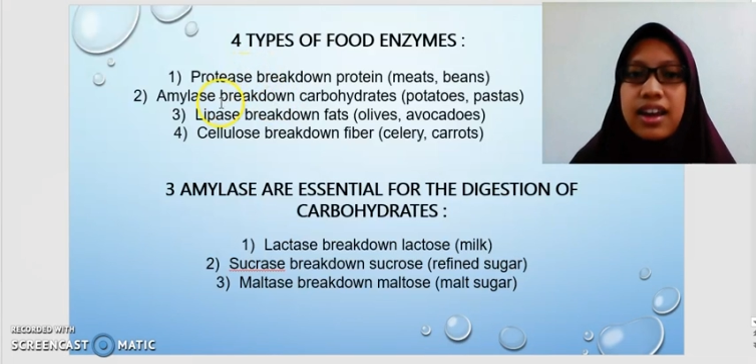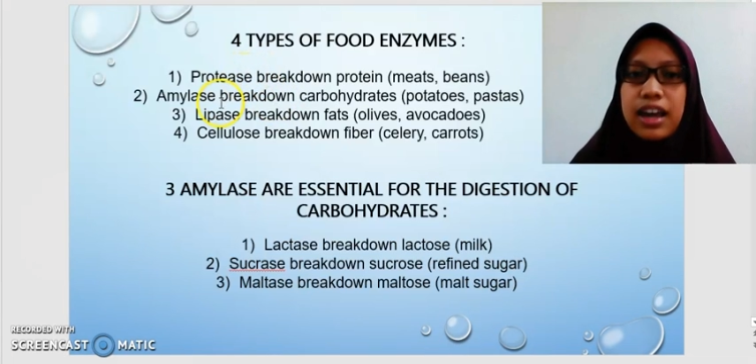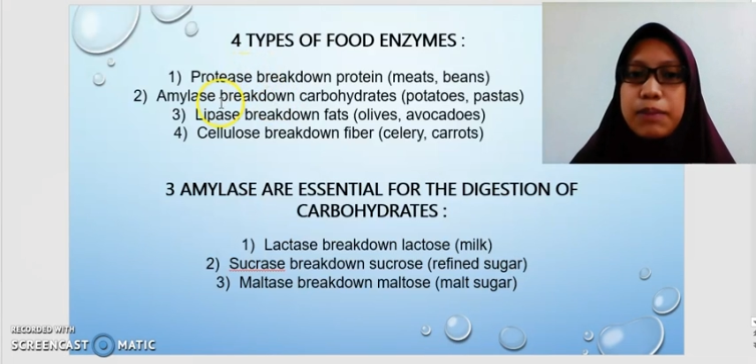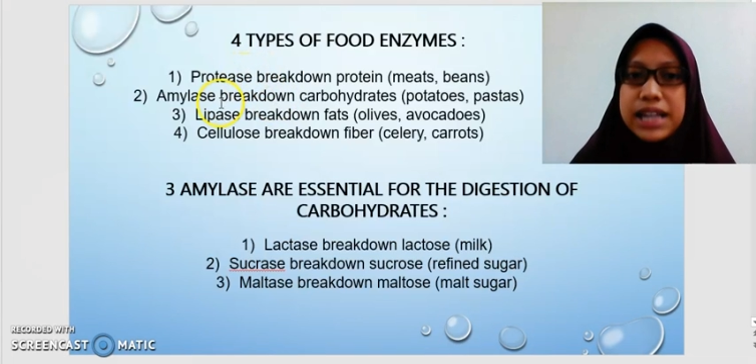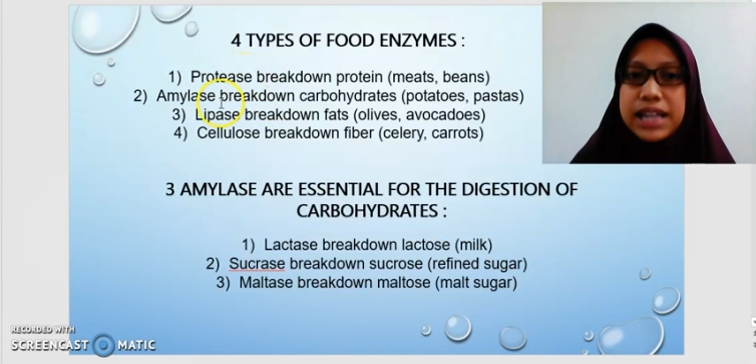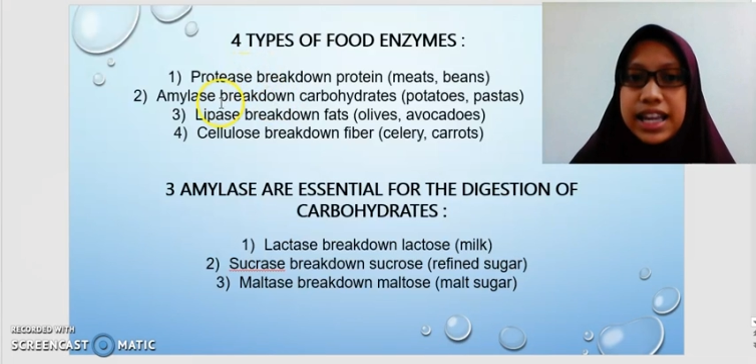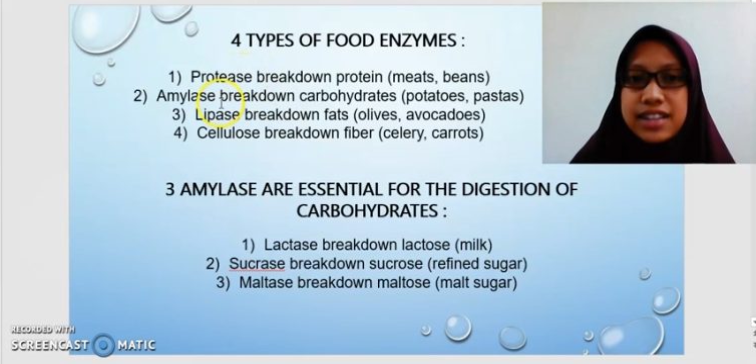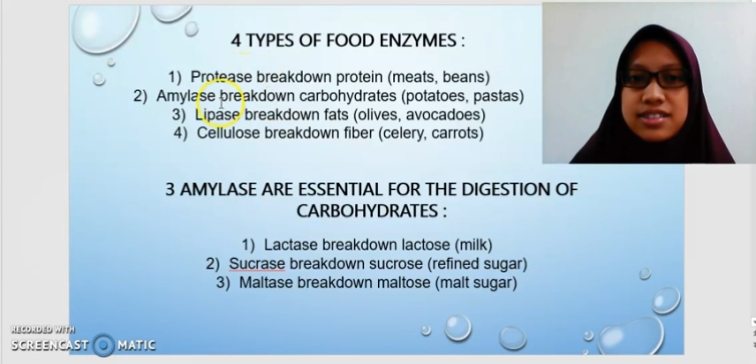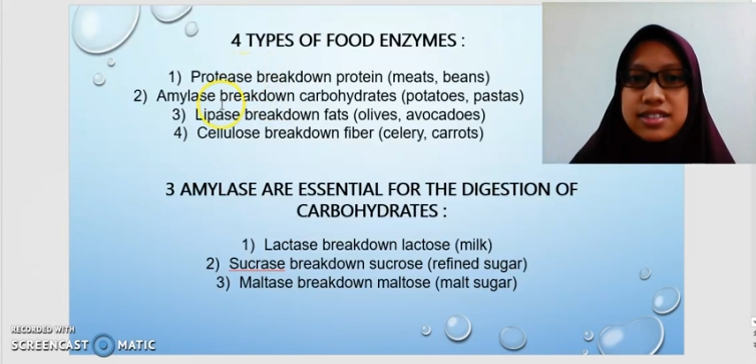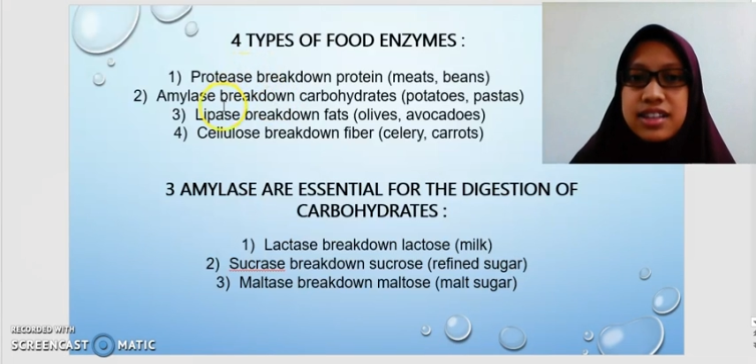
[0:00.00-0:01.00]

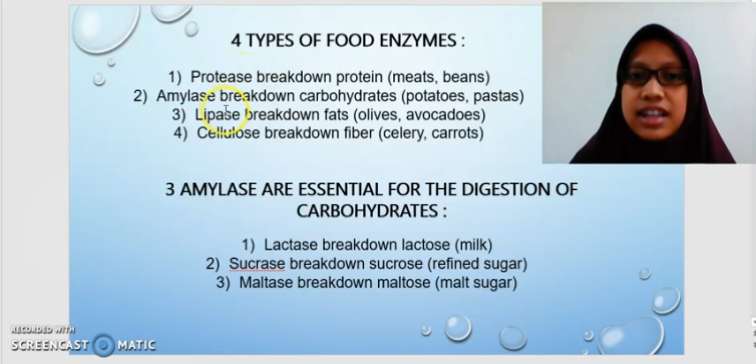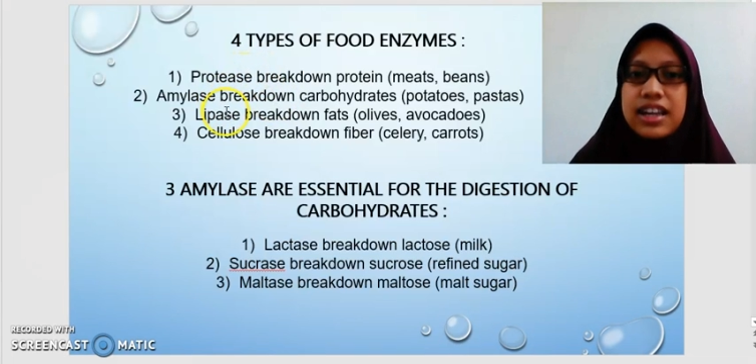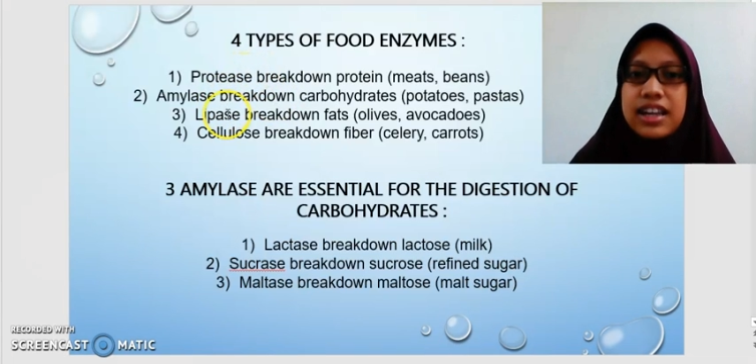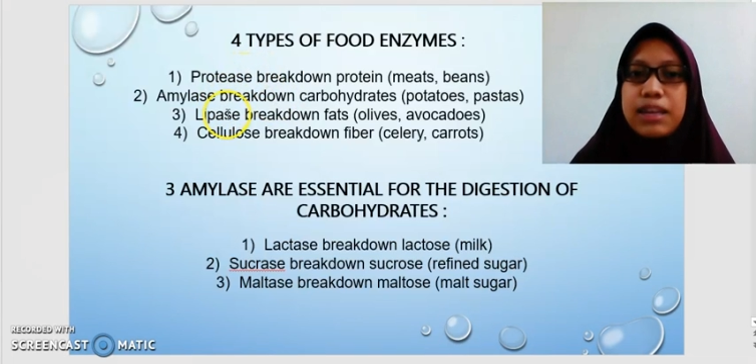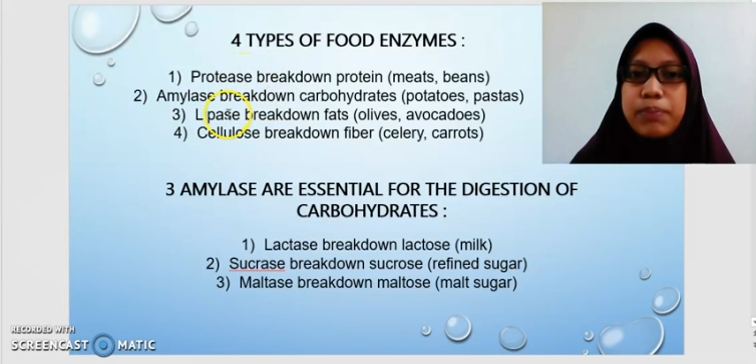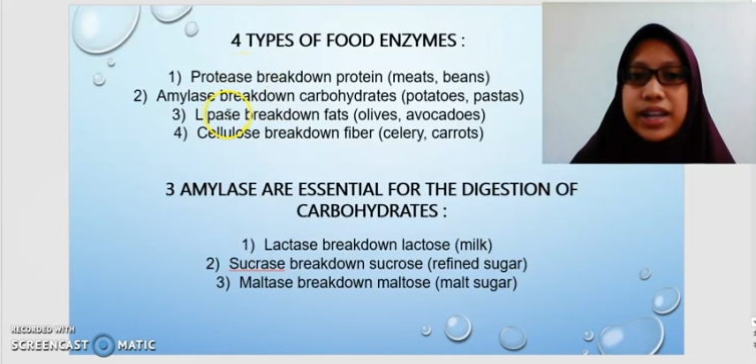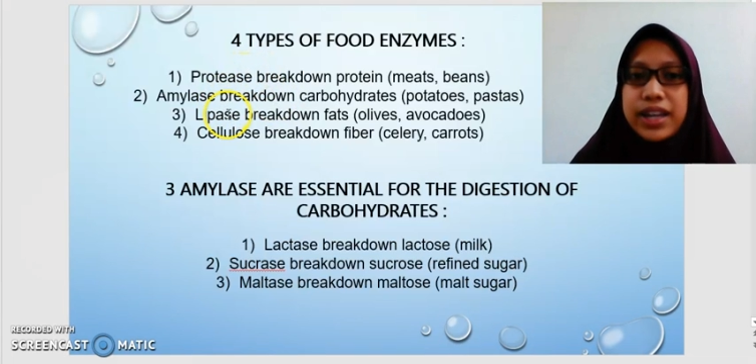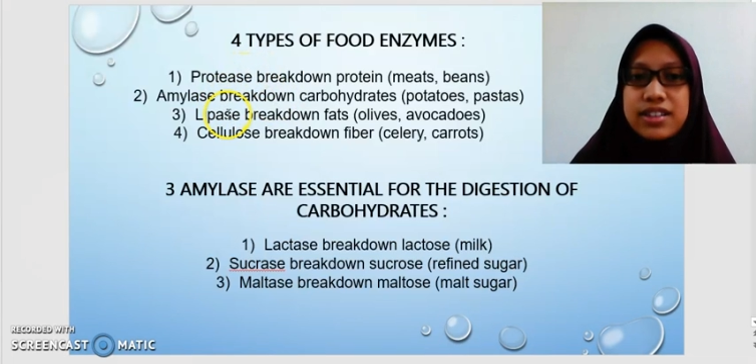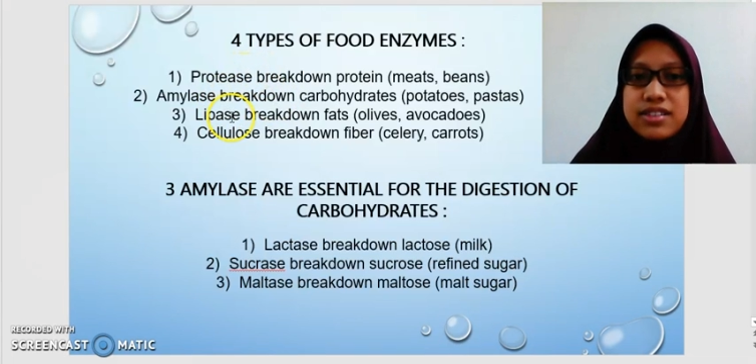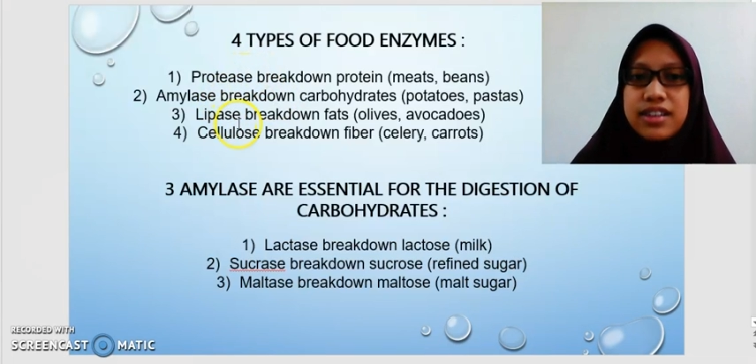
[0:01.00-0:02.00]
amylase,
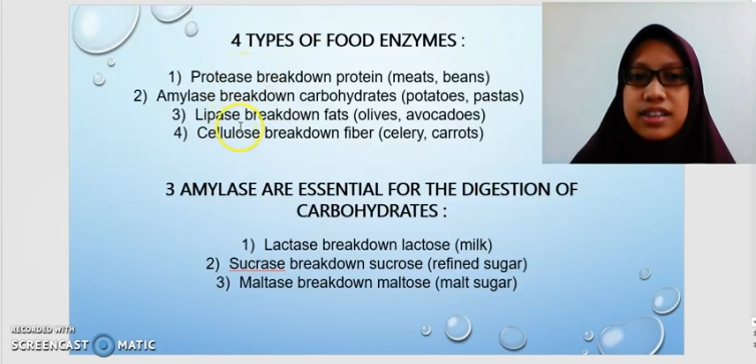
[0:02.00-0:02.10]
lipase,